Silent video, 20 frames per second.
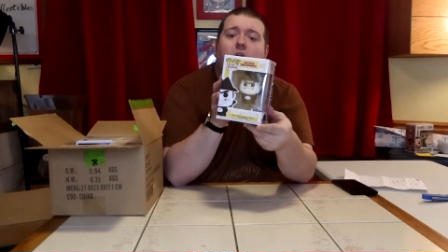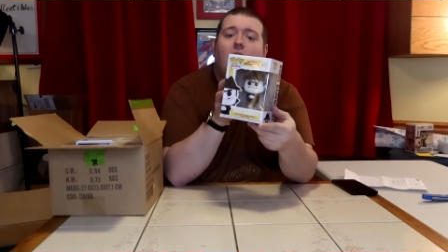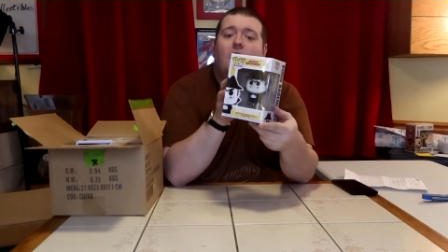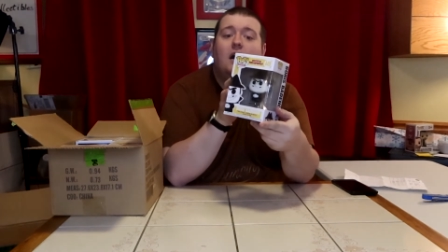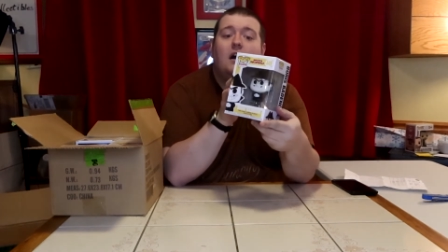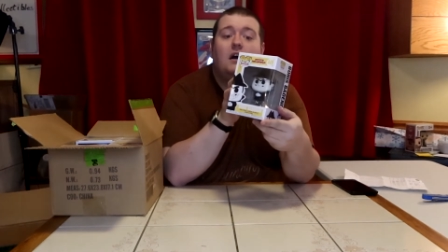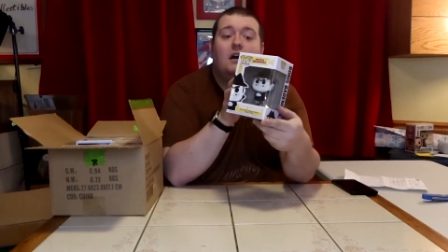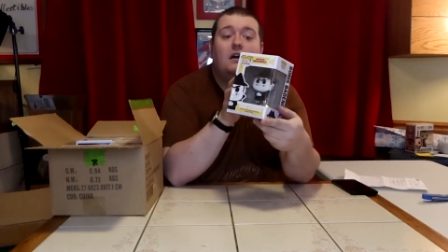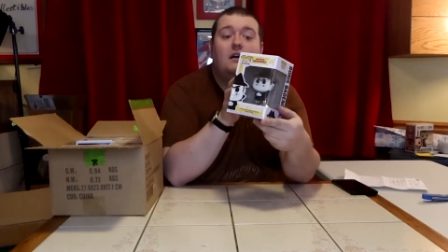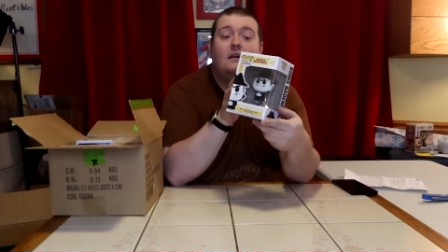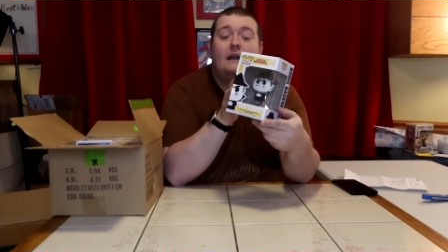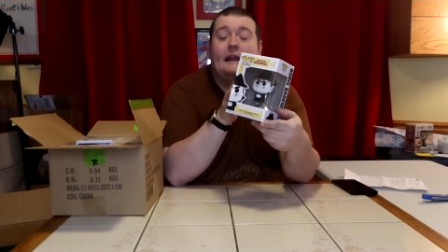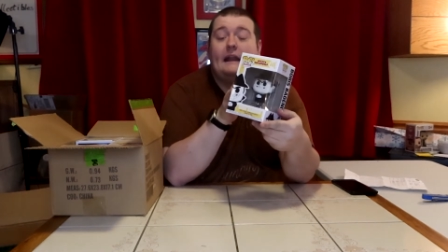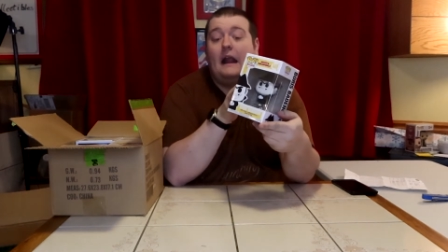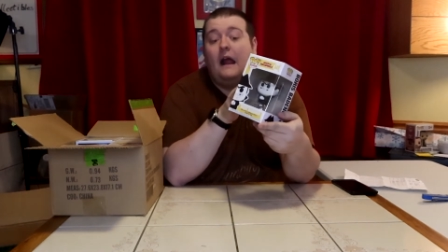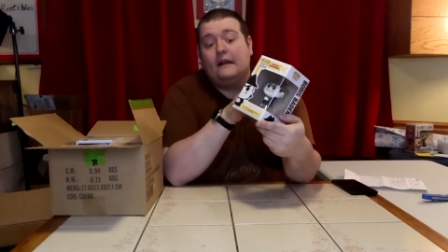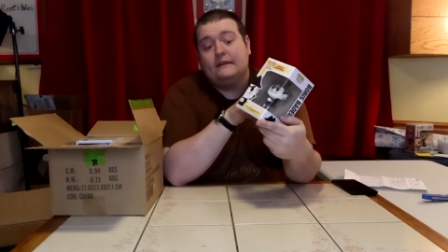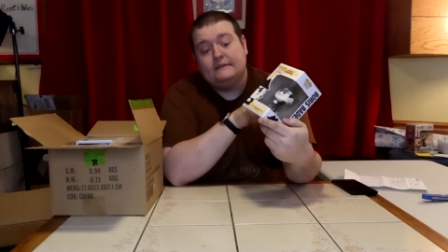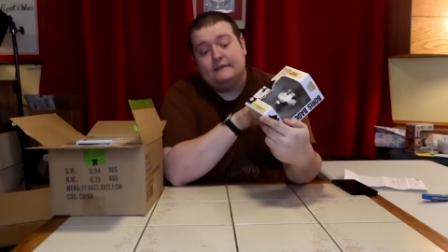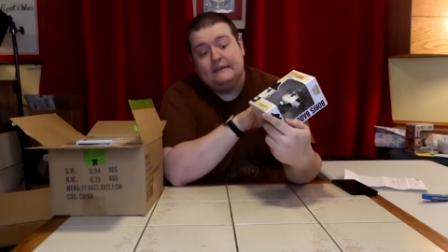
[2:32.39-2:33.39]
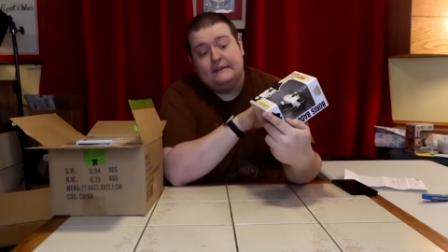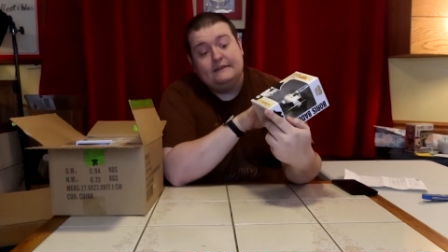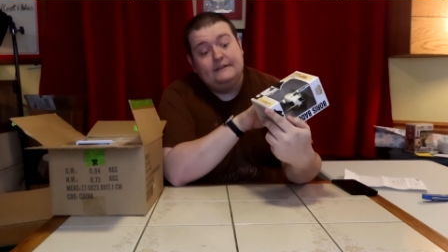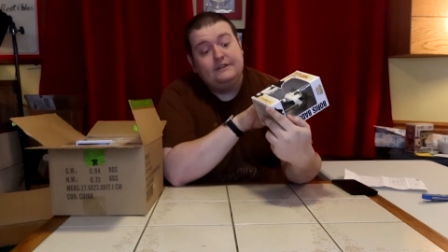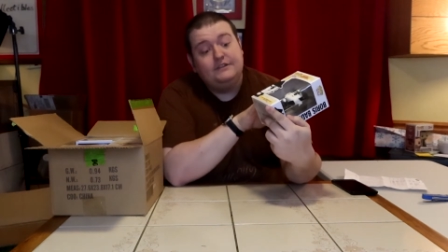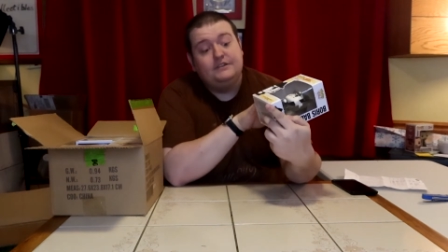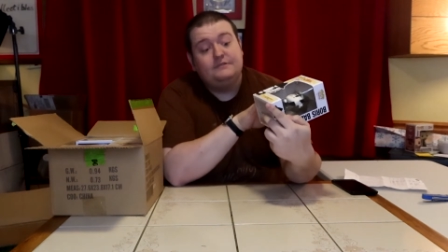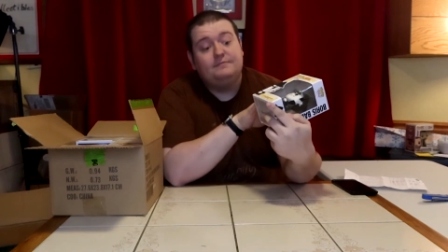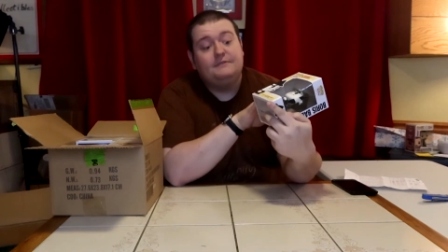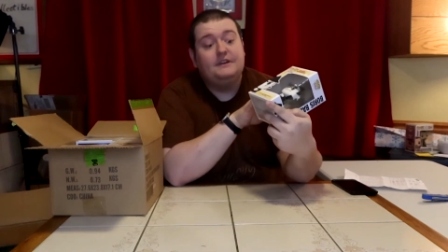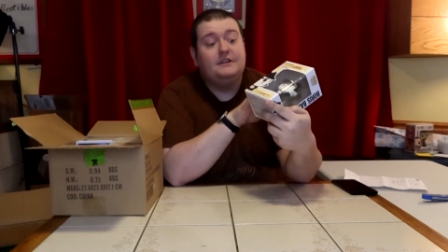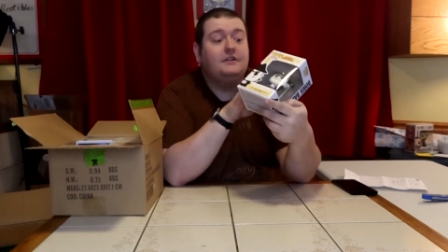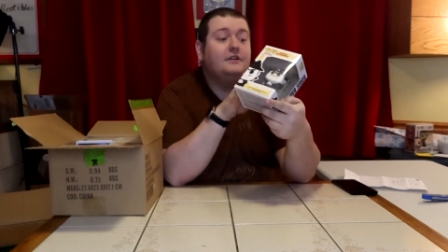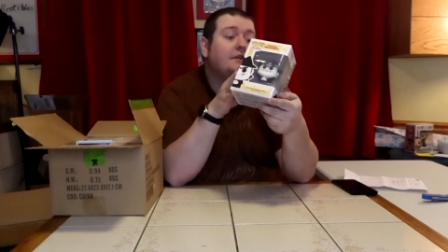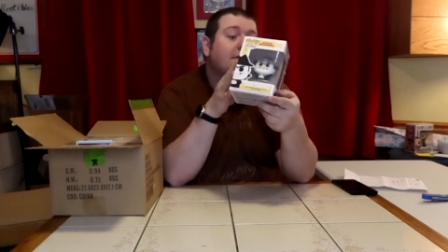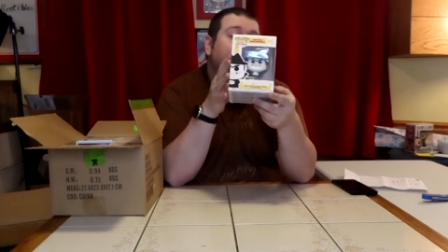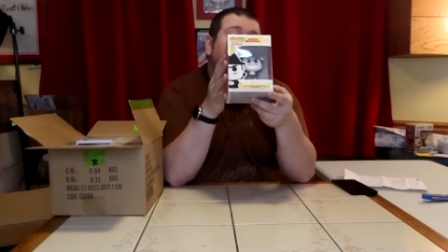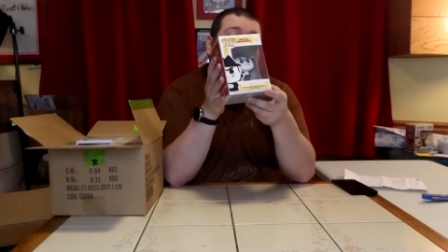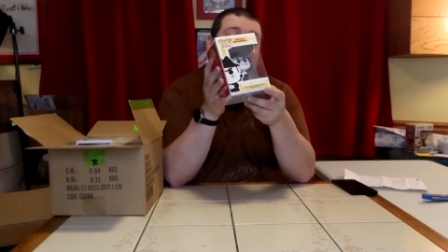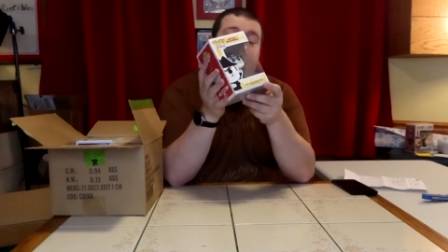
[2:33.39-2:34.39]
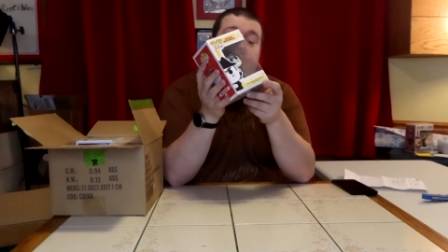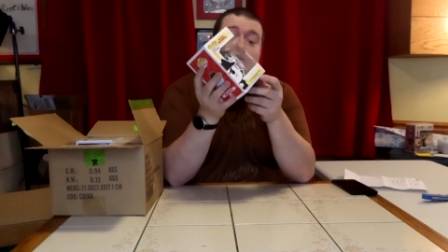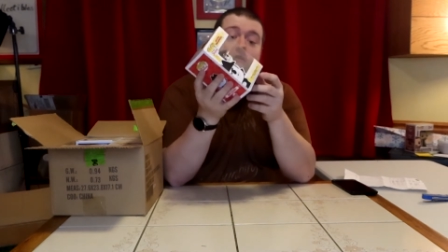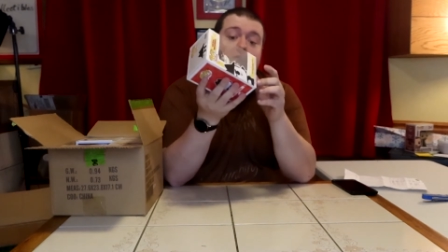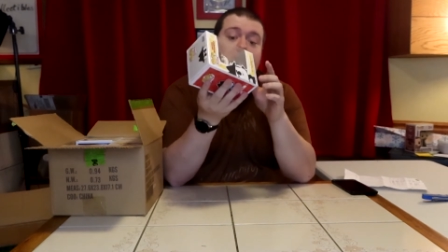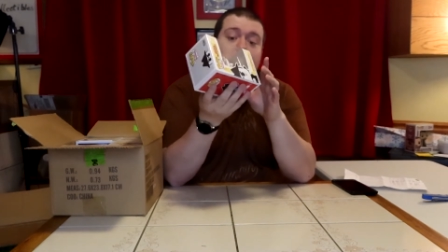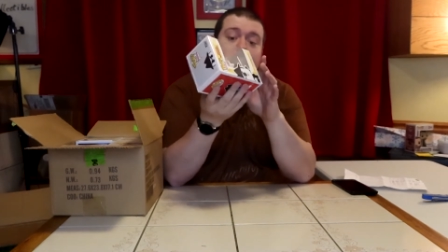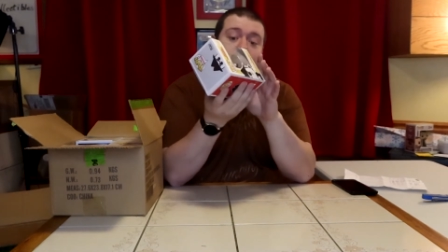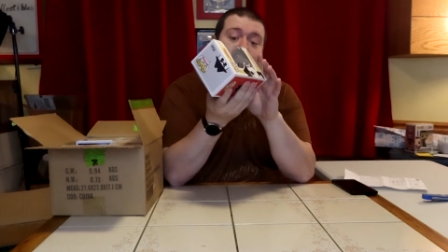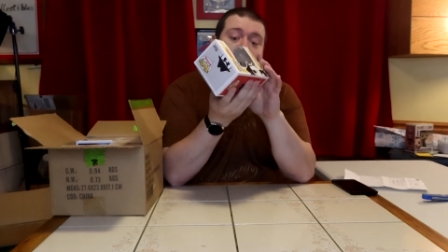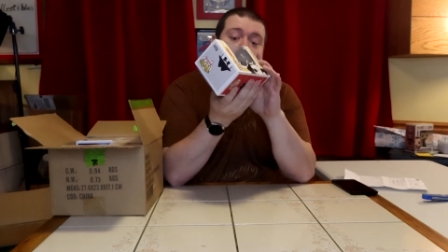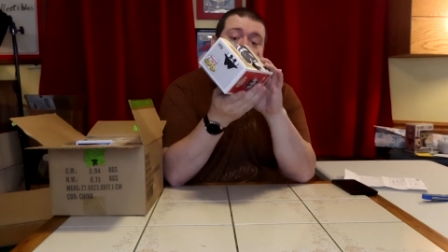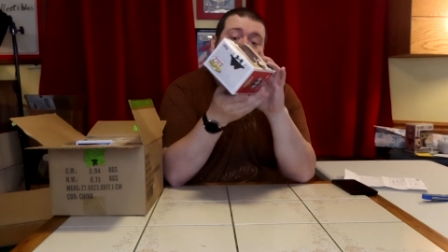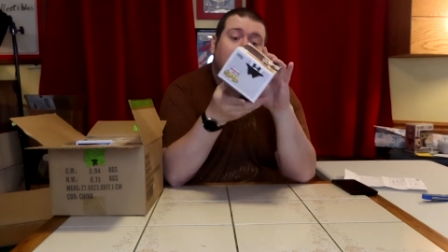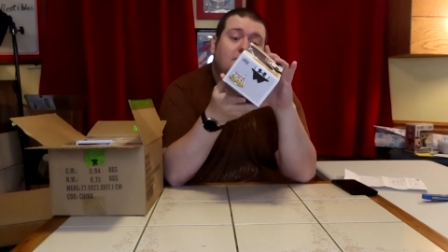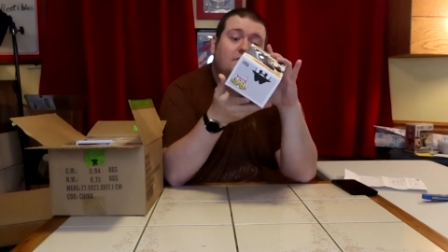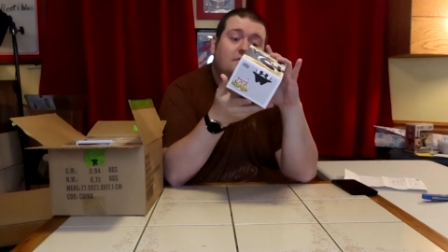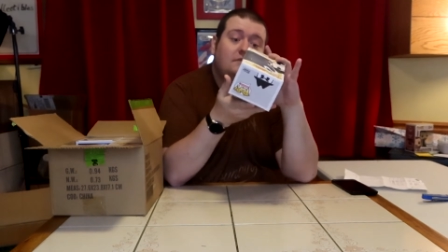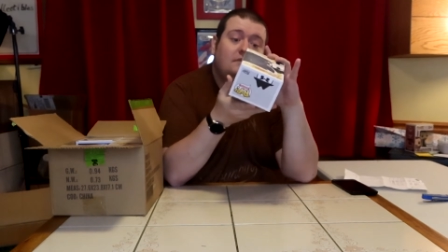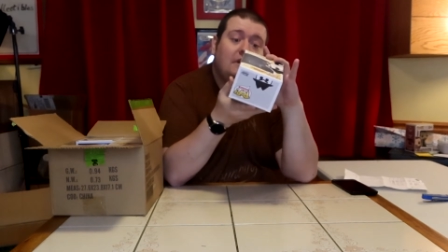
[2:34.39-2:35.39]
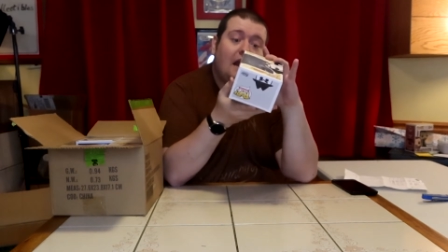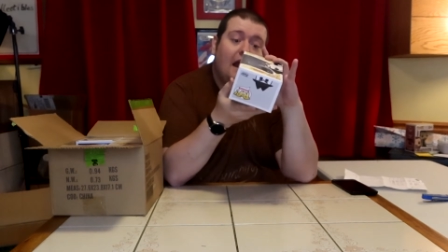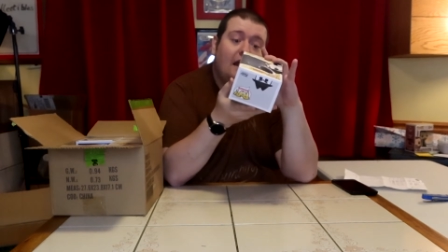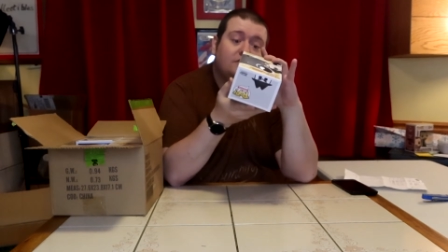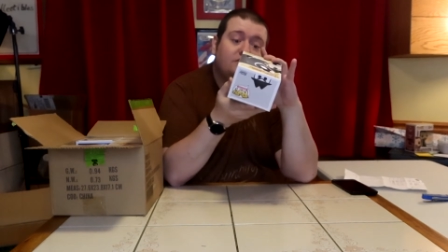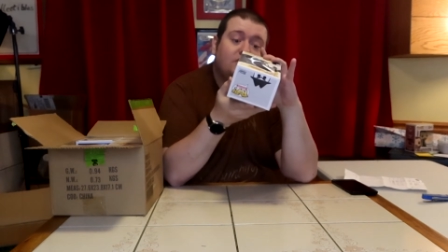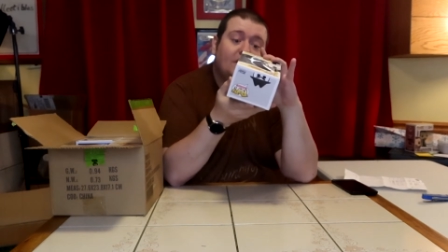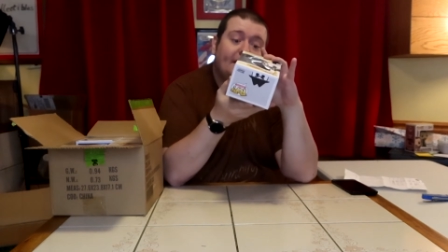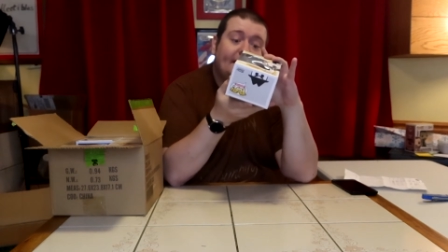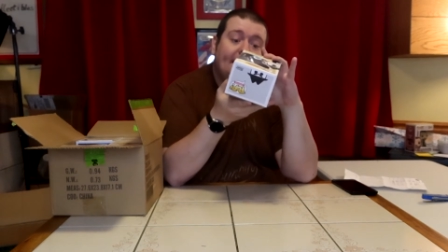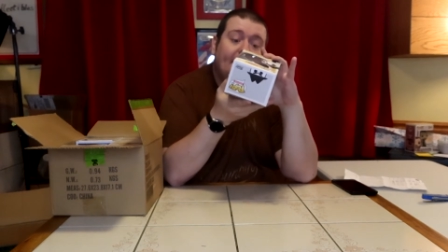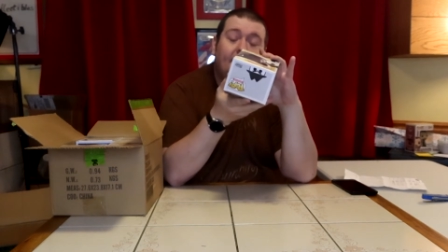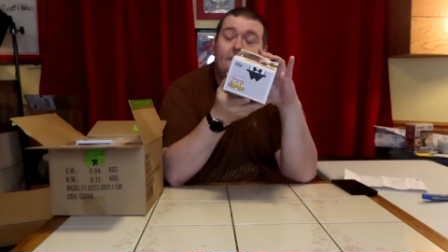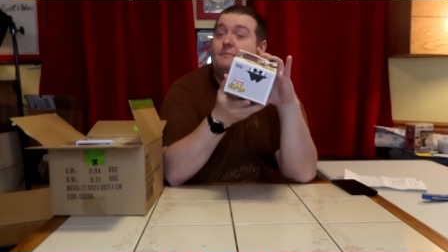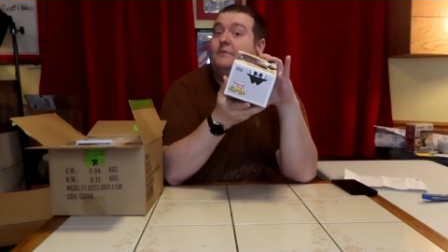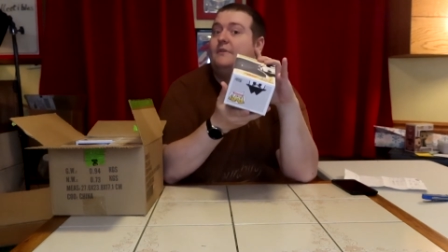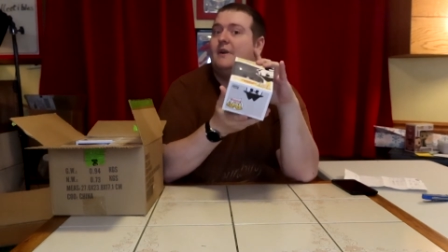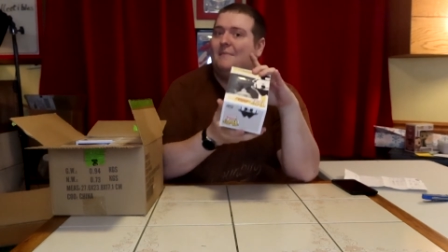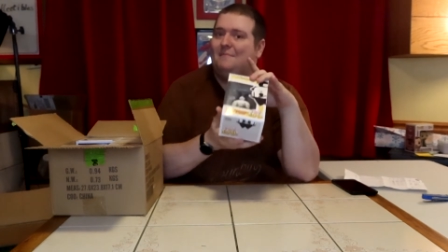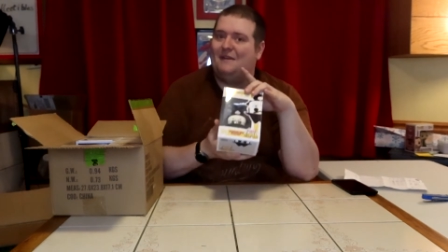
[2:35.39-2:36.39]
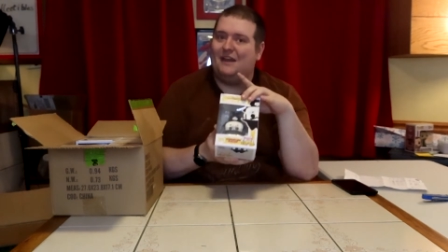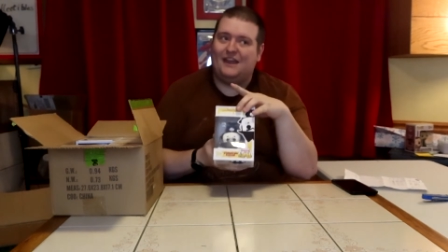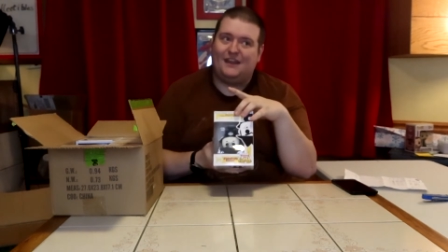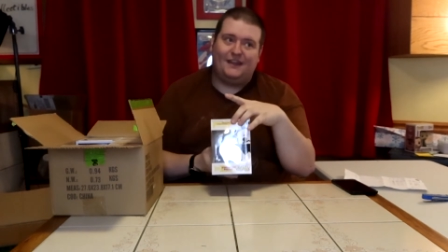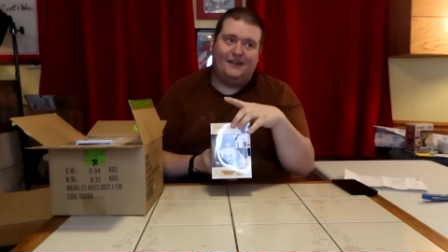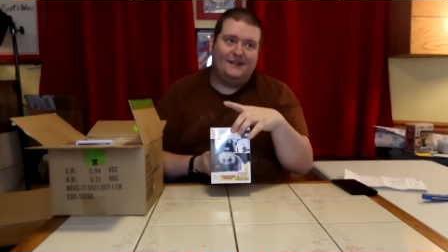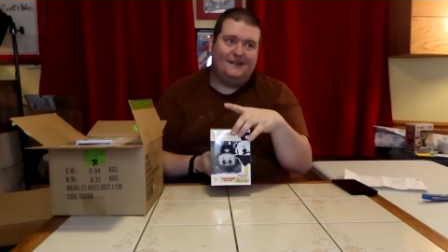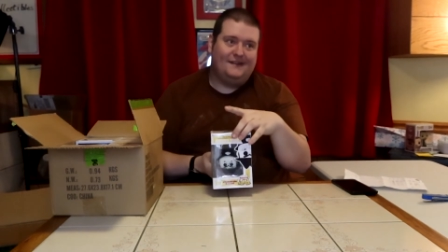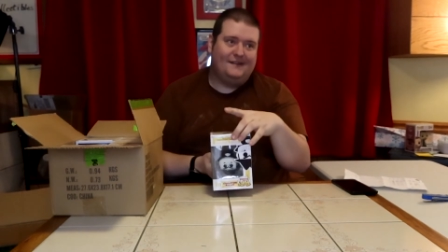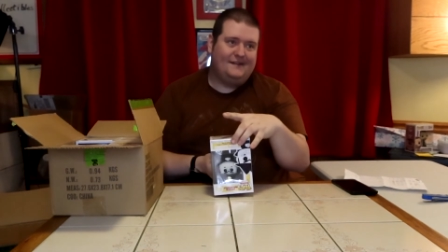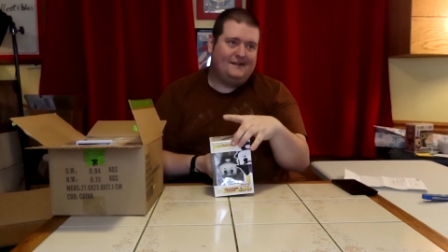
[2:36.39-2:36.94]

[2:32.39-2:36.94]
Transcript: Uh, and honestly, condition's pretty good, so I'll check it out and be right back.